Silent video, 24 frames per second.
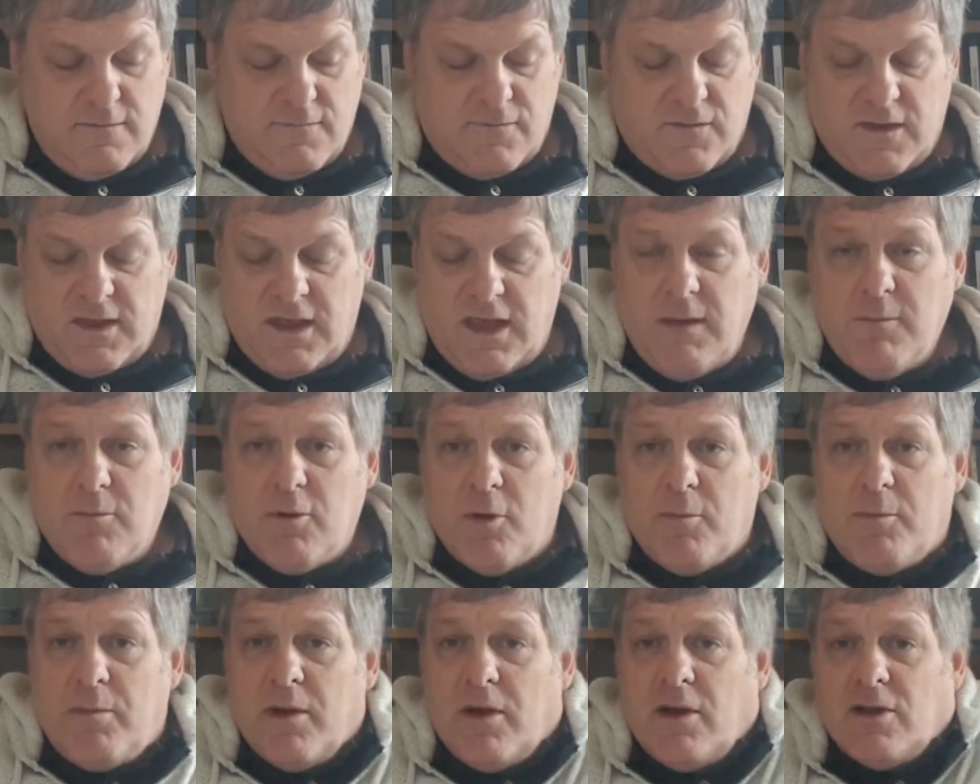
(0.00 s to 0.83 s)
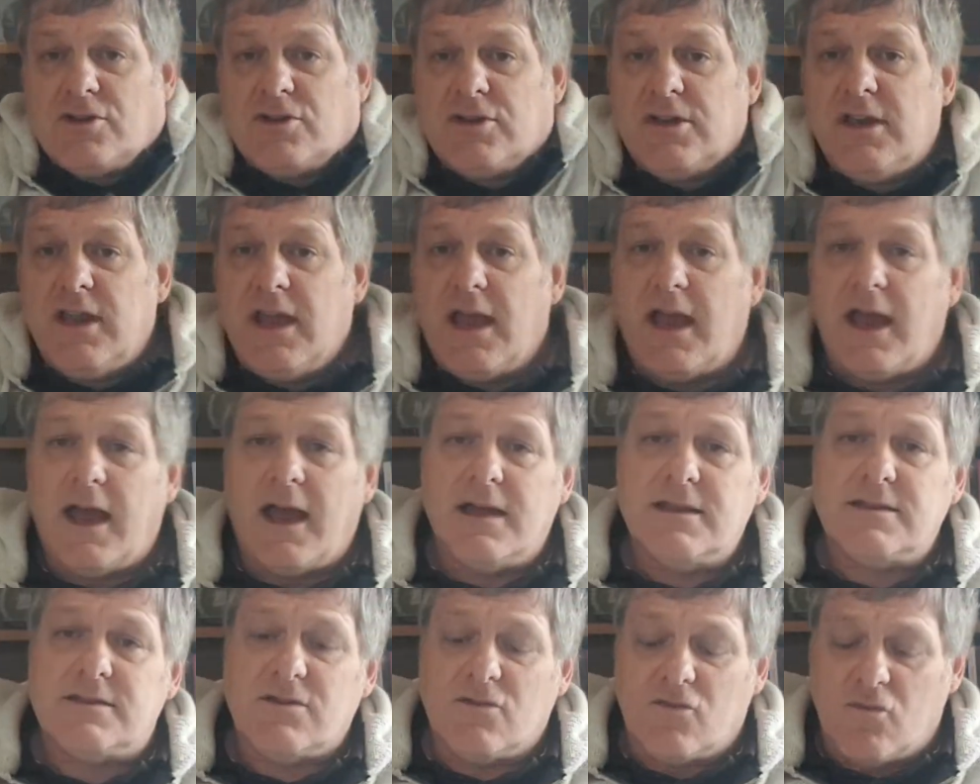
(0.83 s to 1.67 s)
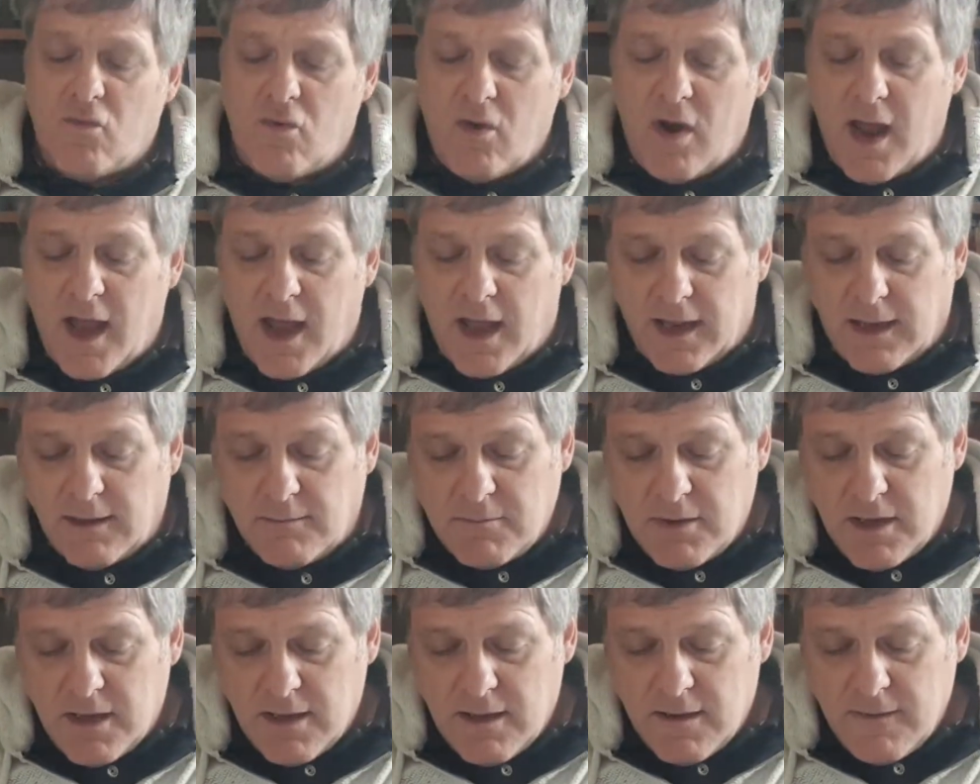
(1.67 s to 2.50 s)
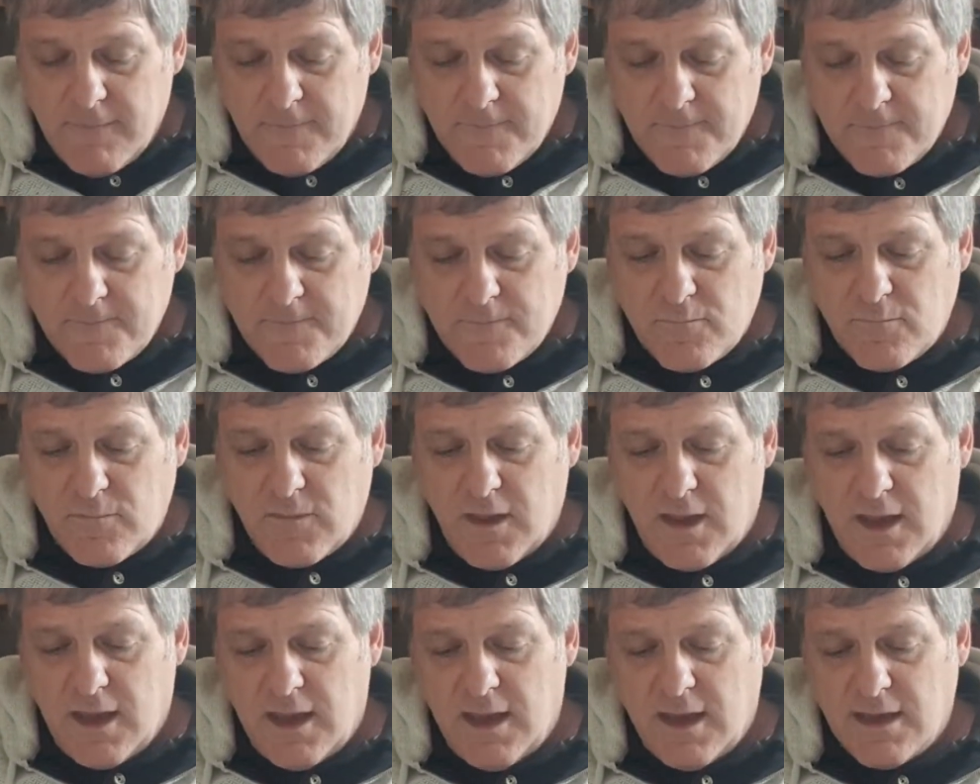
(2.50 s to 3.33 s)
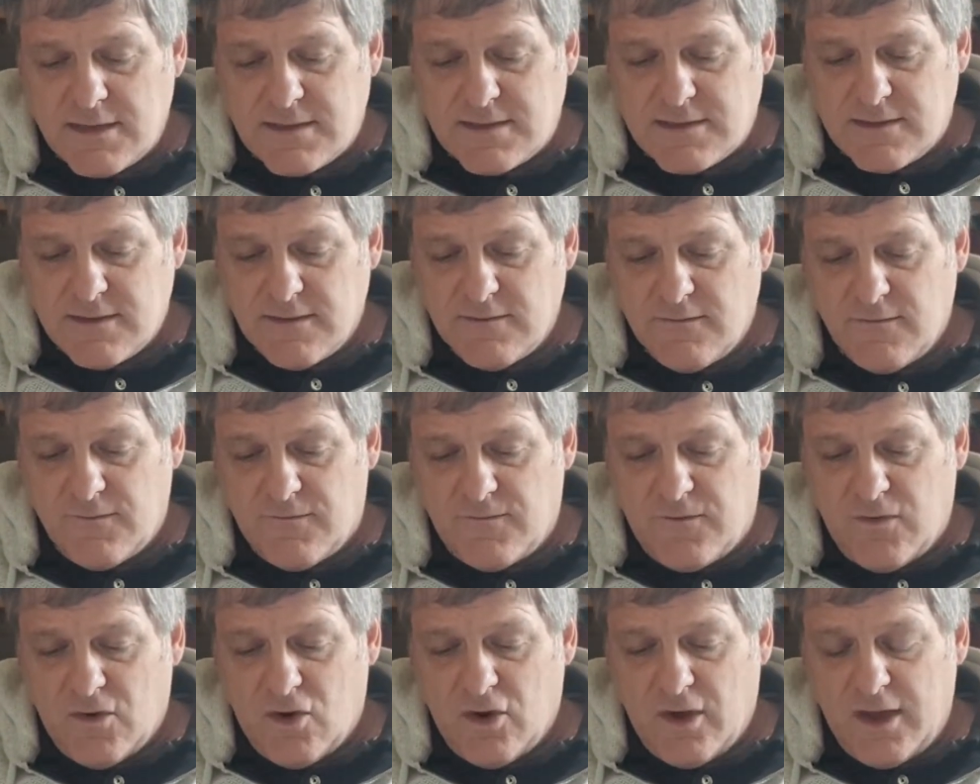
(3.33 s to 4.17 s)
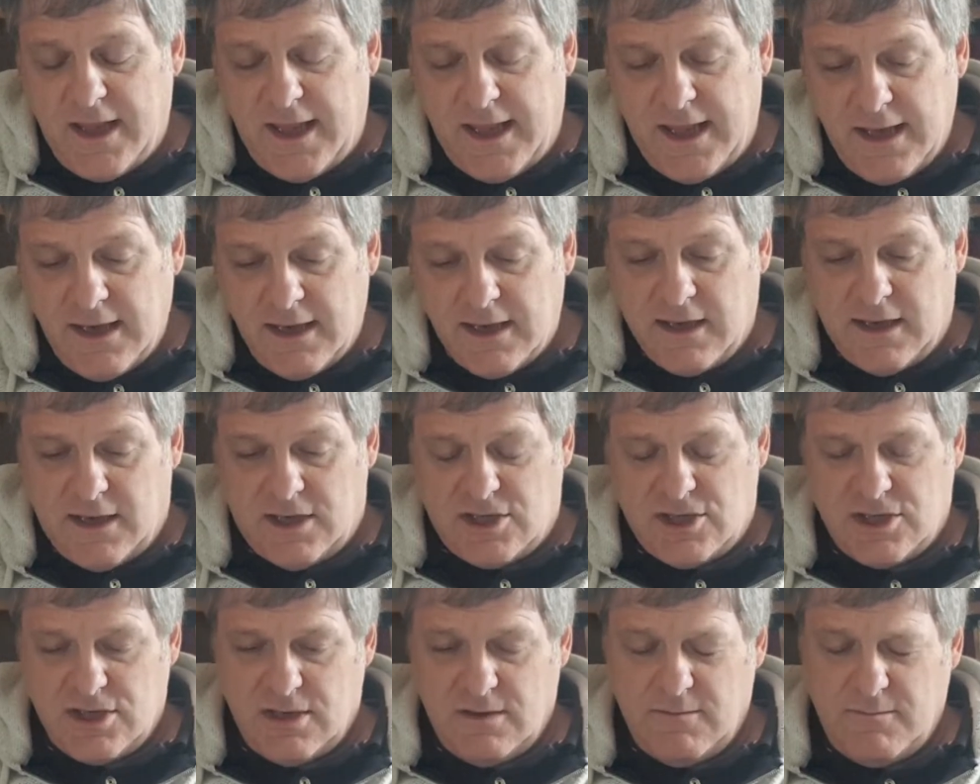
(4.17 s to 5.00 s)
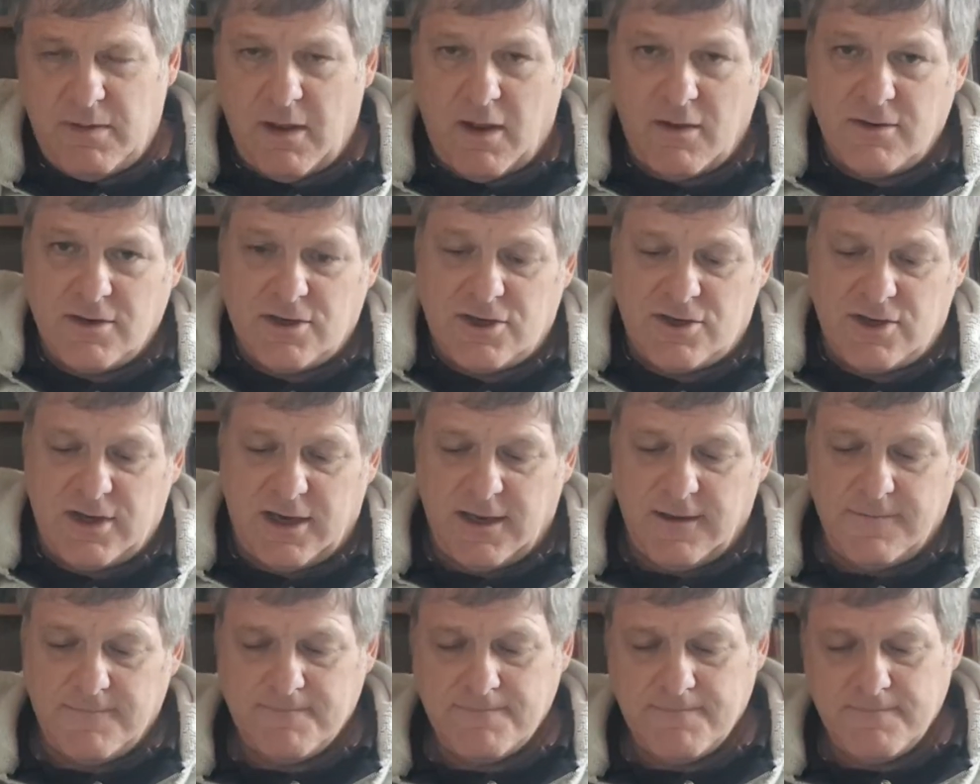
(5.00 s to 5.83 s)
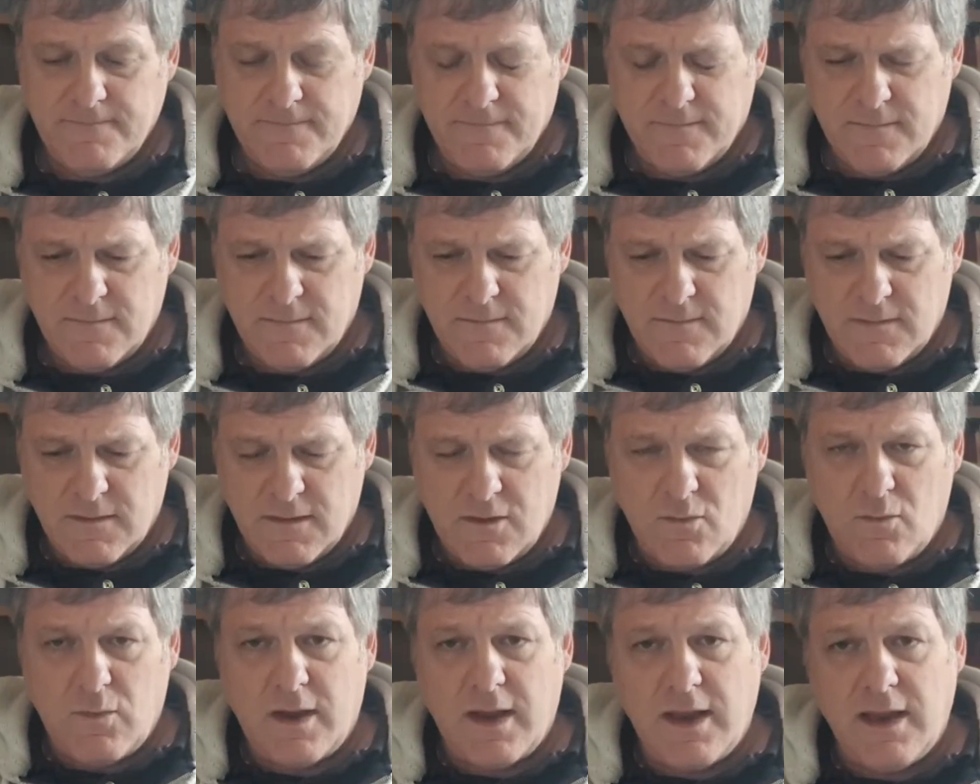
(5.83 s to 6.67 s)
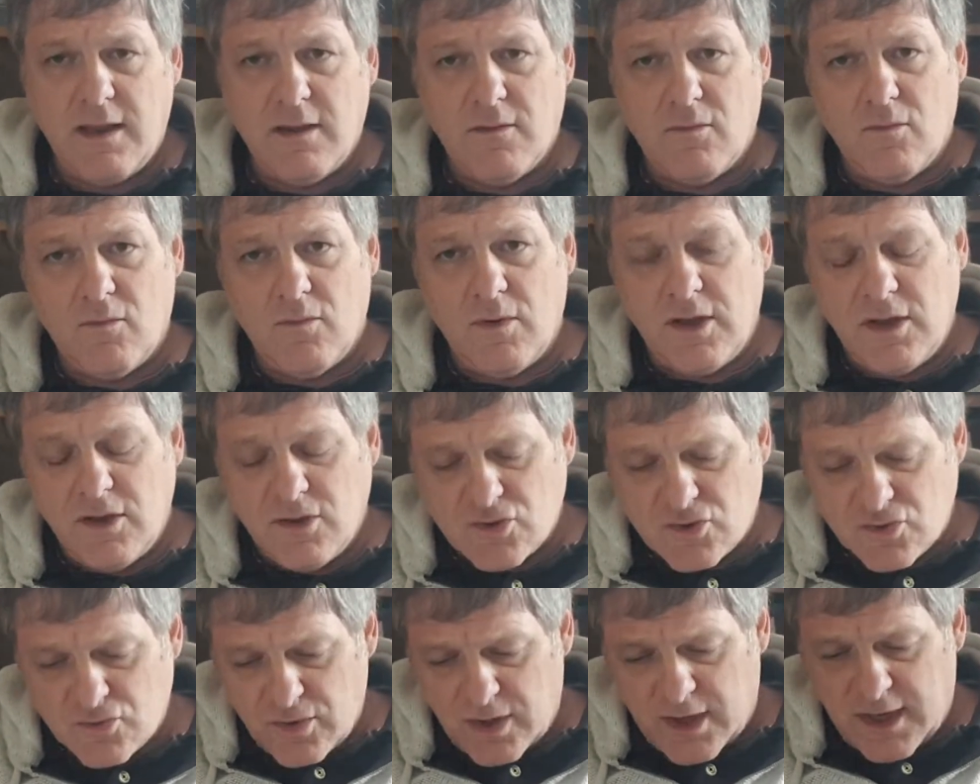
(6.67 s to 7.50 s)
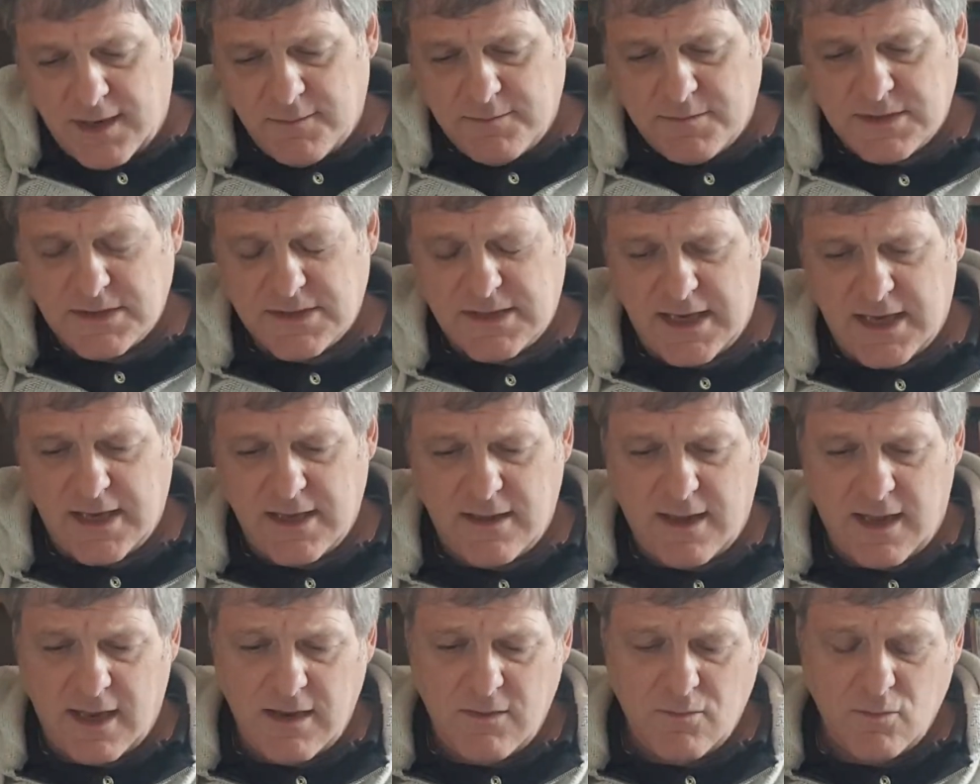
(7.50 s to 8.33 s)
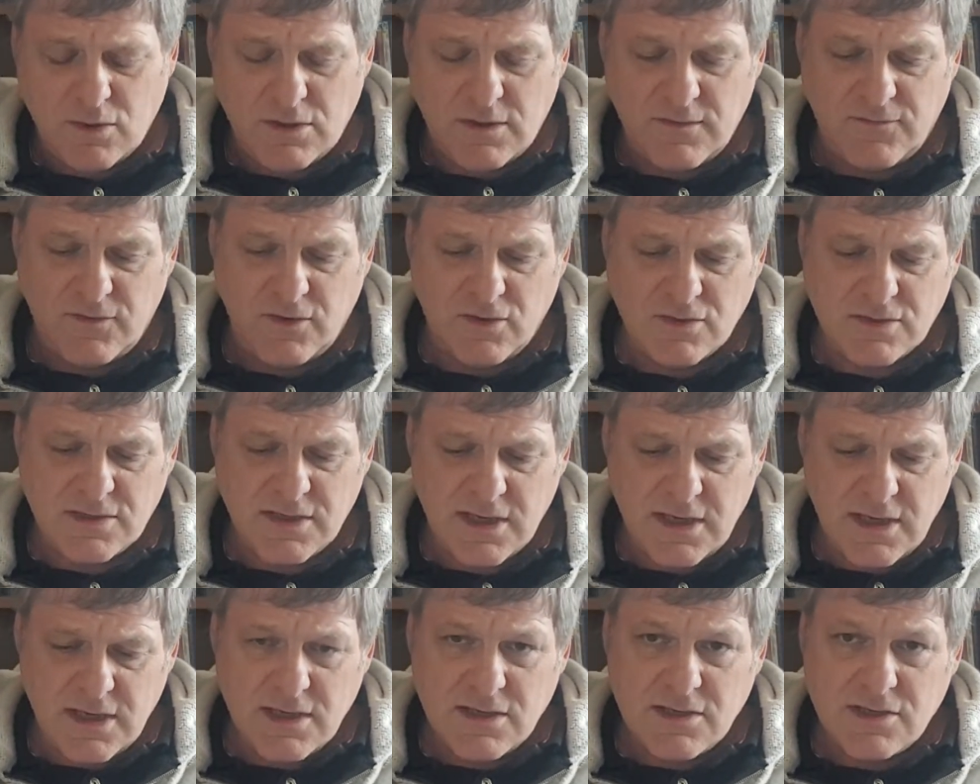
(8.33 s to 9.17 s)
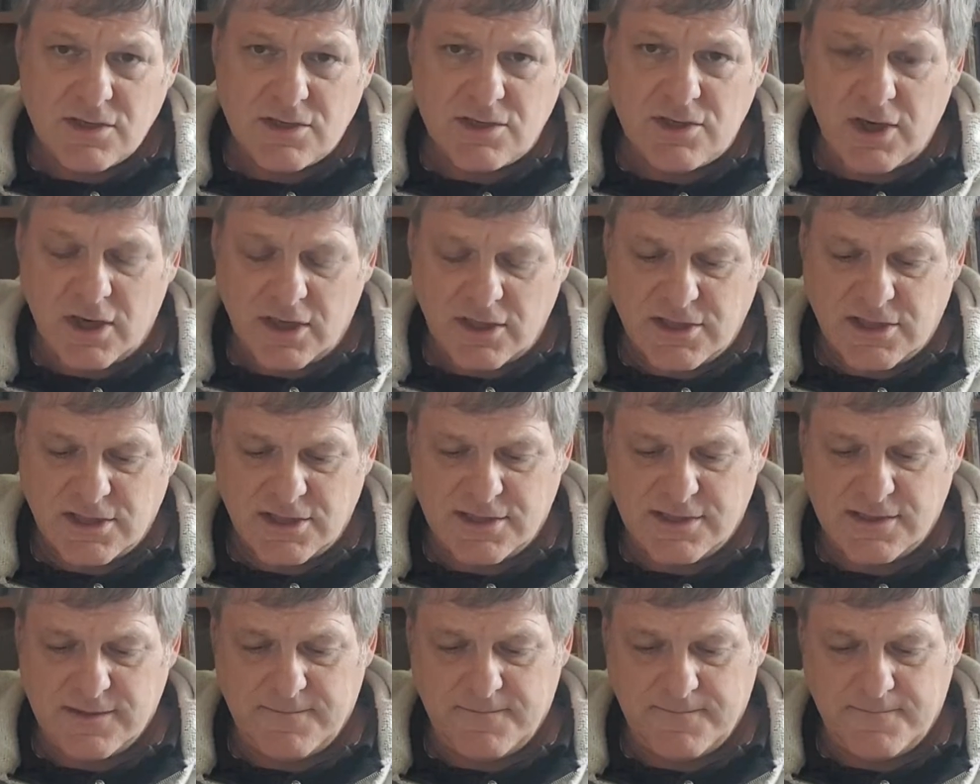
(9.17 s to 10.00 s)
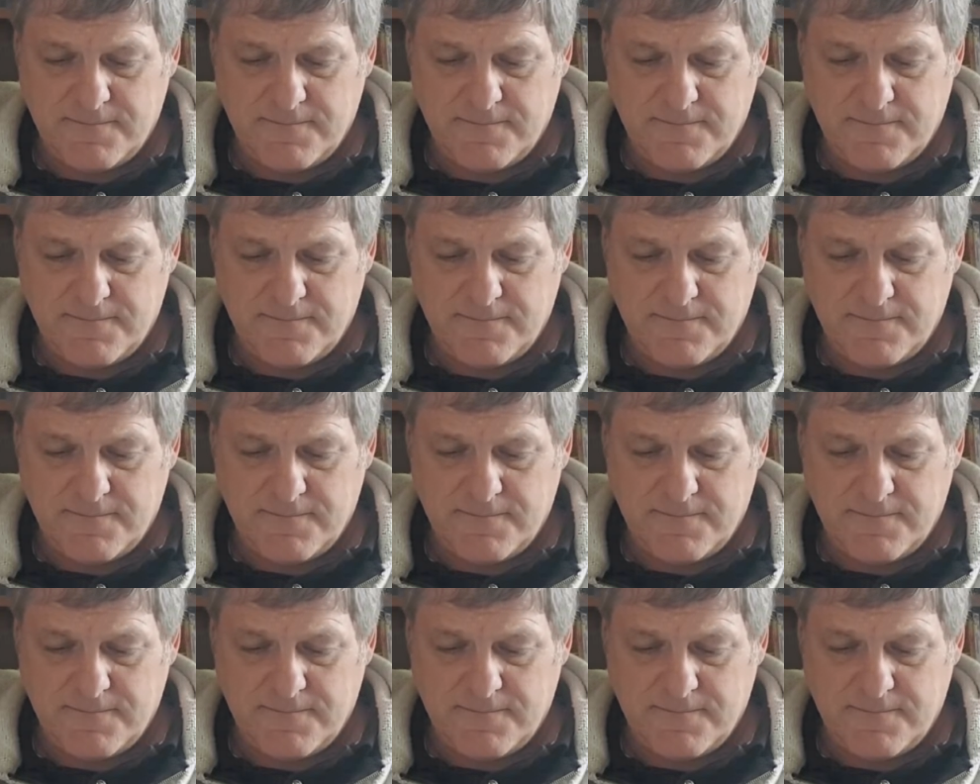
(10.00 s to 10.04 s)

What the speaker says: Hebrew poetry as rhyme is for English poetry. The way we use rhyme today, they would have used structures.